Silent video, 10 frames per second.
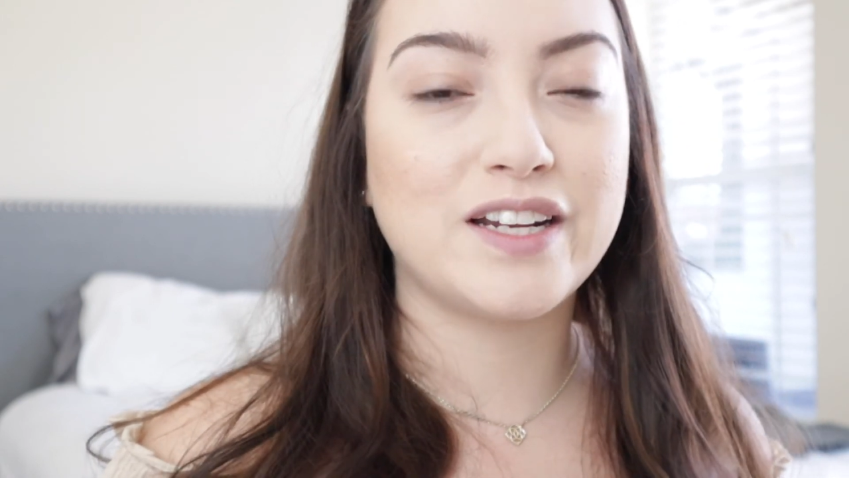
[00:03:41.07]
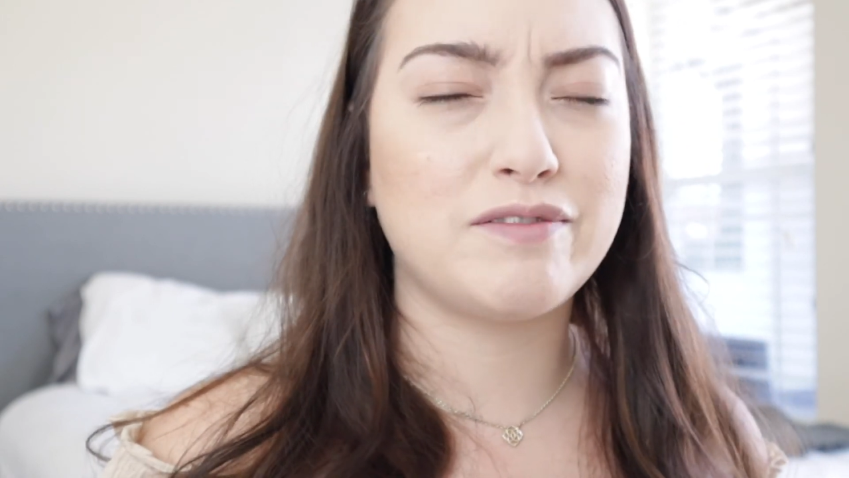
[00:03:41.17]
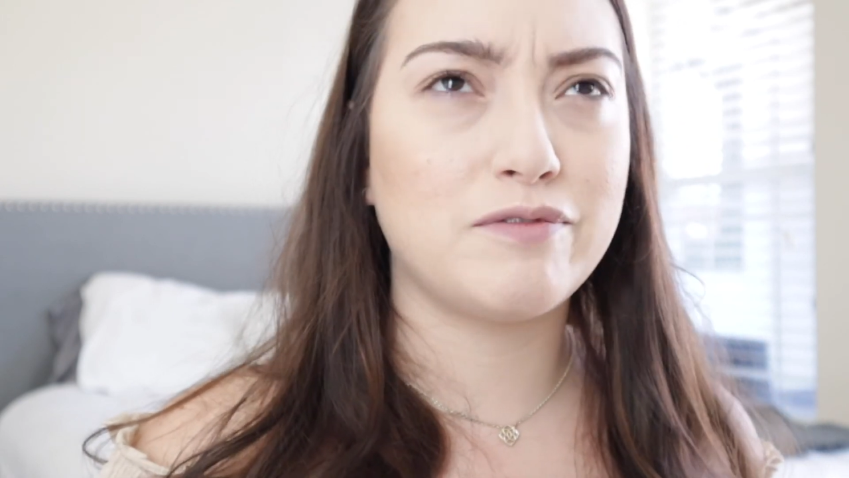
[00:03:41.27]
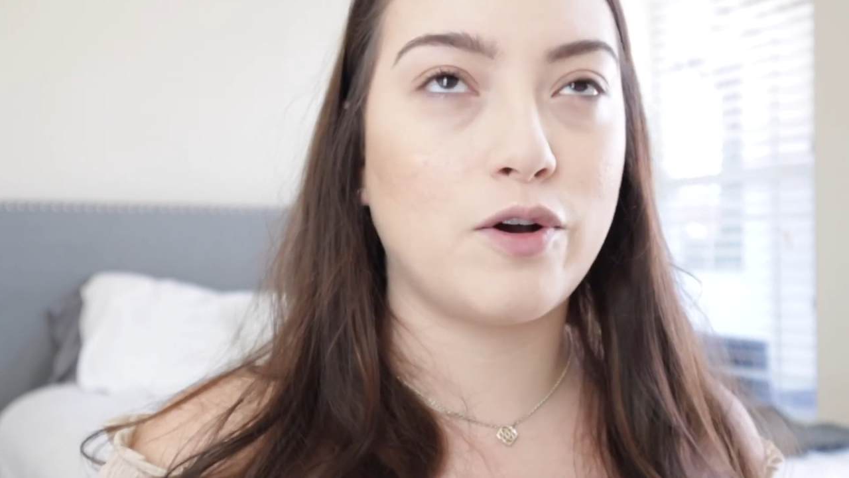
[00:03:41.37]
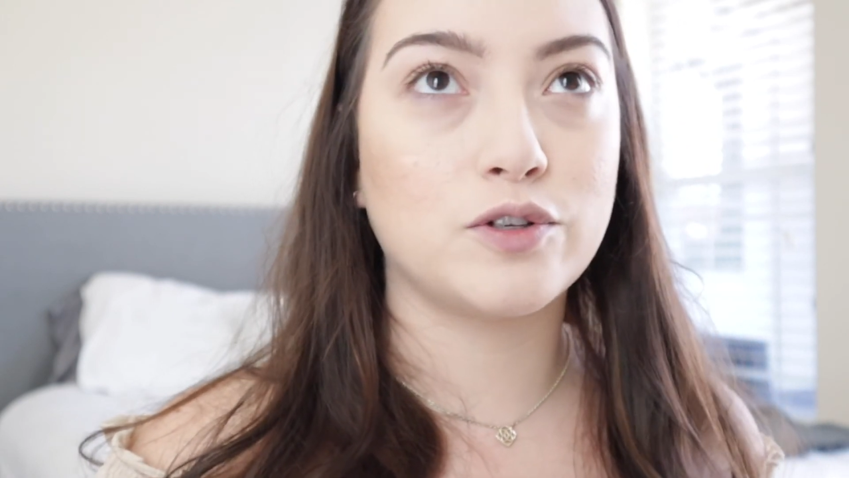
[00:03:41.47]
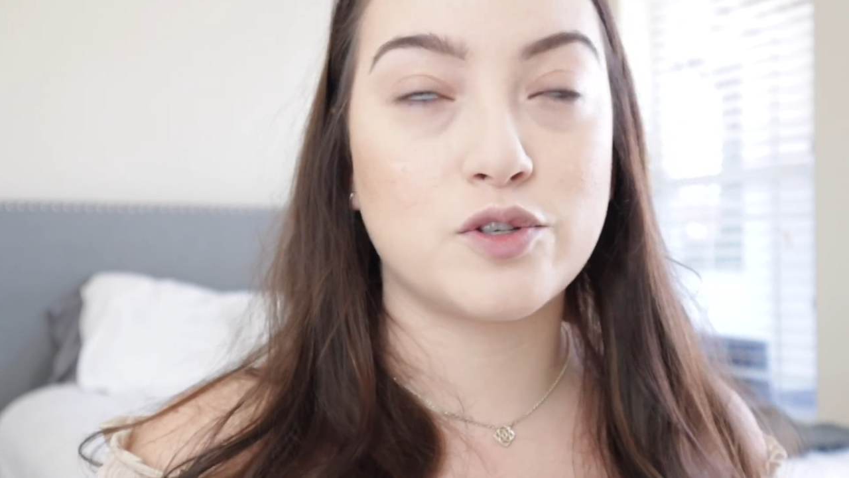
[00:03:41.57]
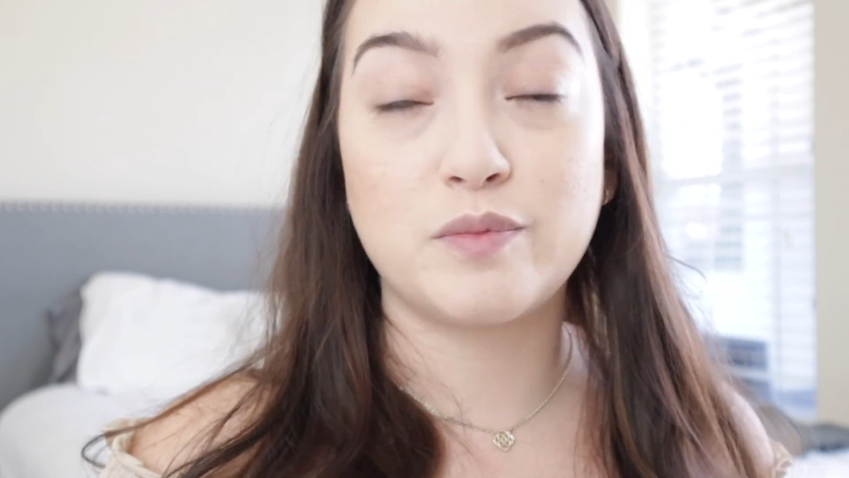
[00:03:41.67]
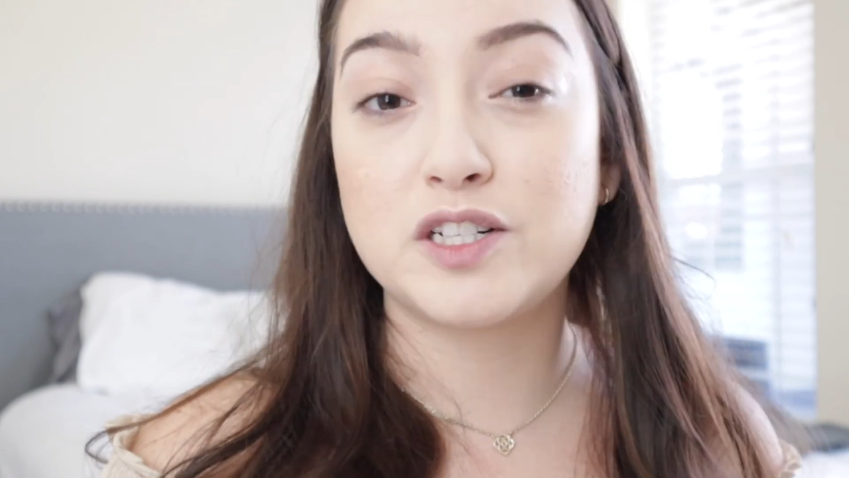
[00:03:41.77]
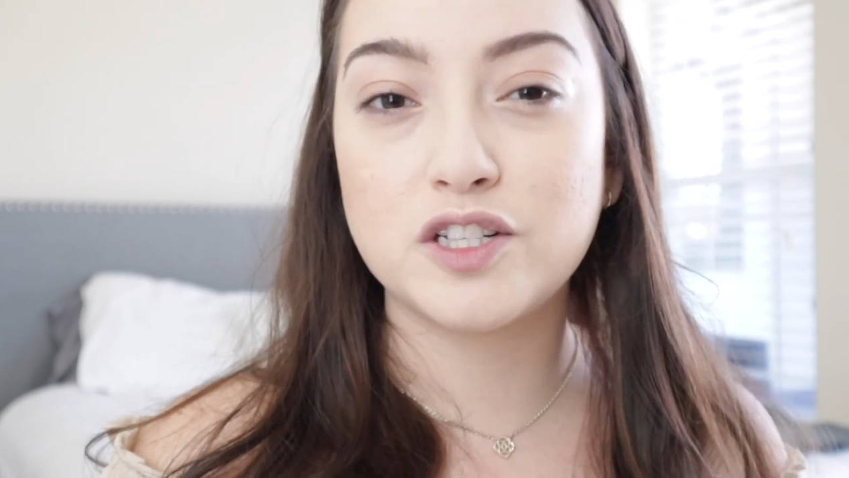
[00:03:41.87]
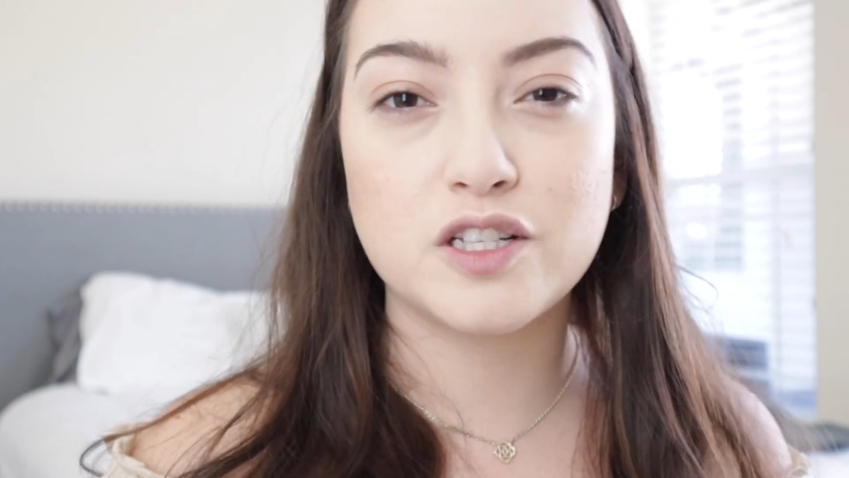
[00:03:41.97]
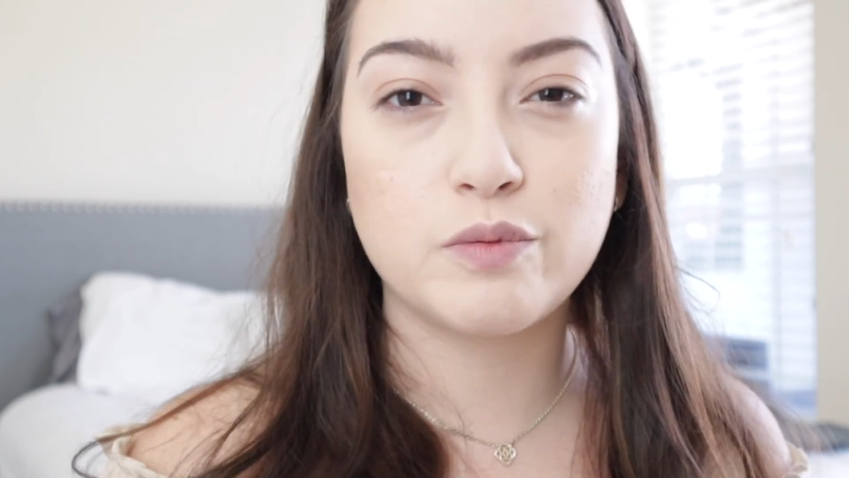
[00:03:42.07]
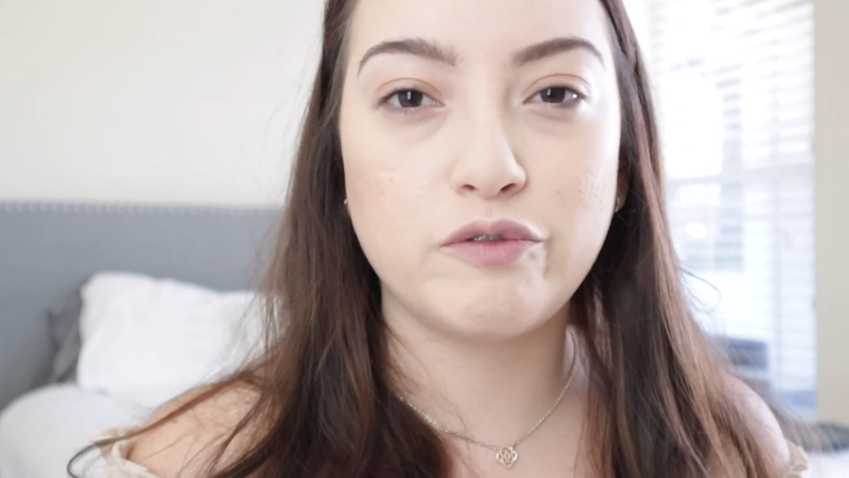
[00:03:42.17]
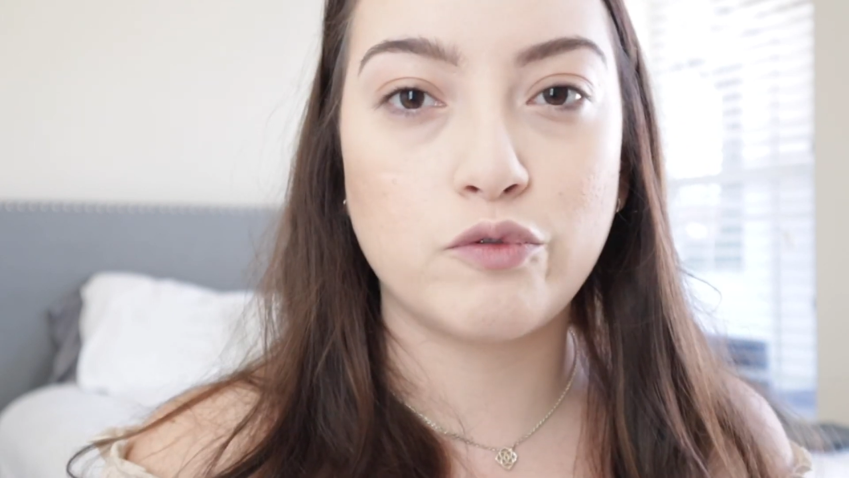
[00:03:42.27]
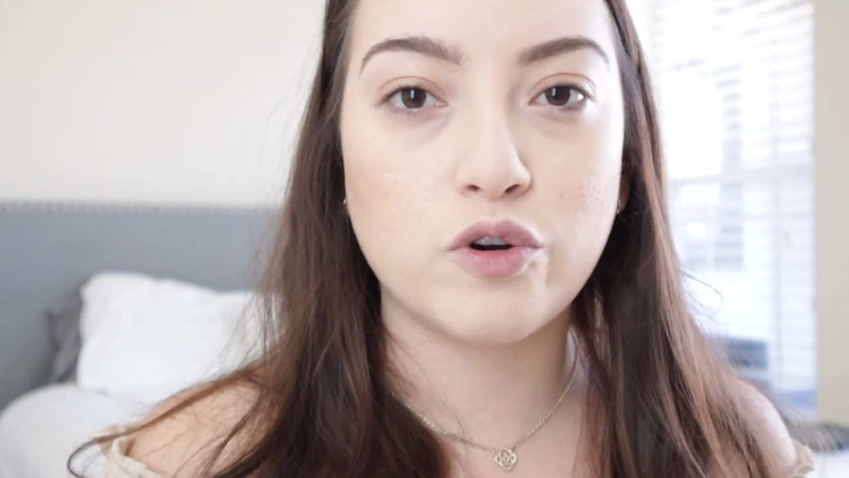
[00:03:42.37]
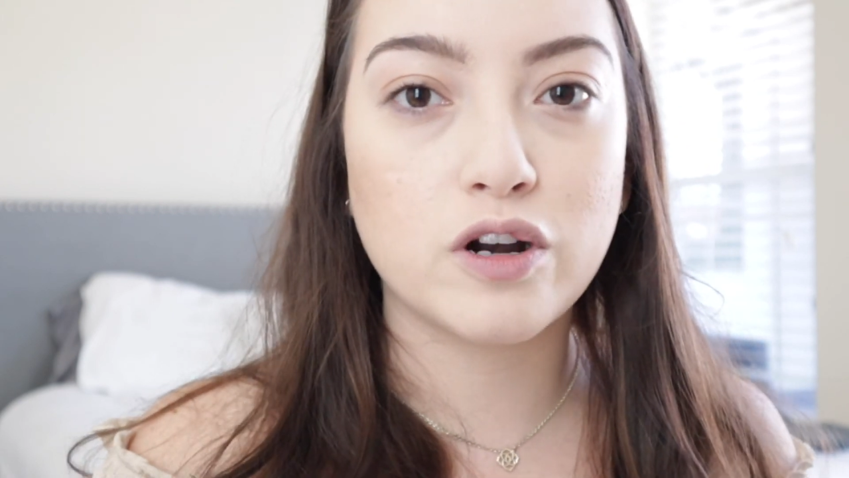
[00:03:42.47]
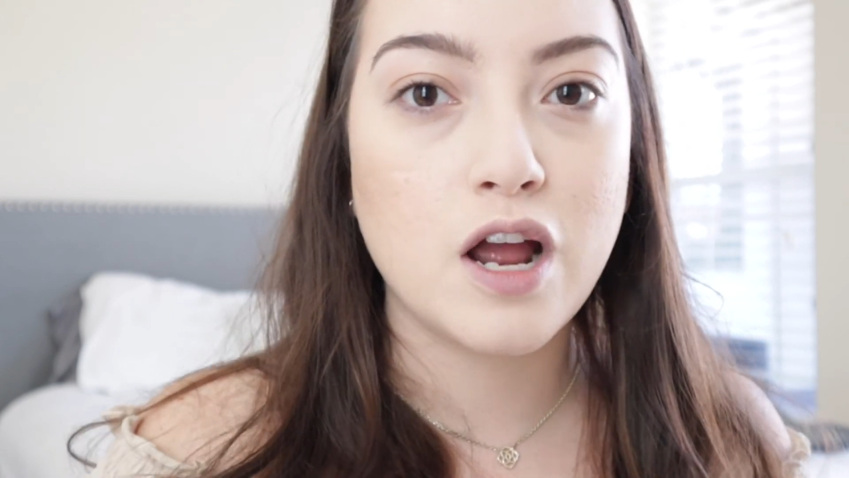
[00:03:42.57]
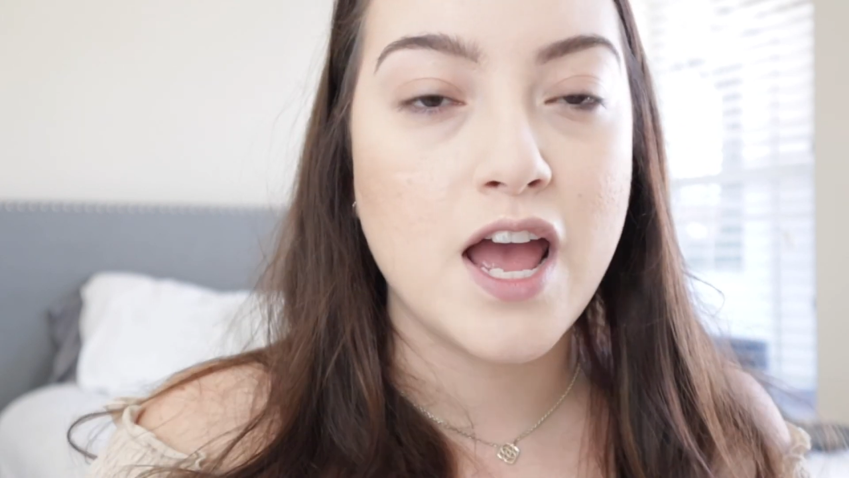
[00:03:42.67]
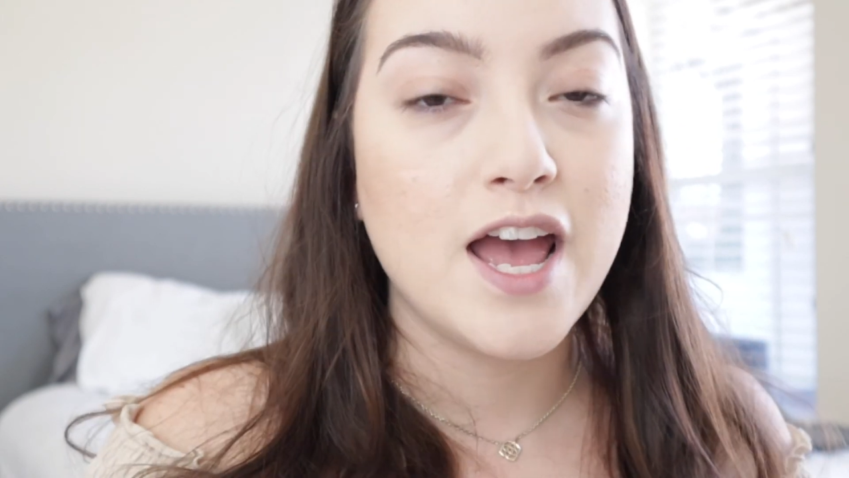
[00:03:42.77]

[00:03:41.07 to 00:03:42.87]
I've also mentioned this before,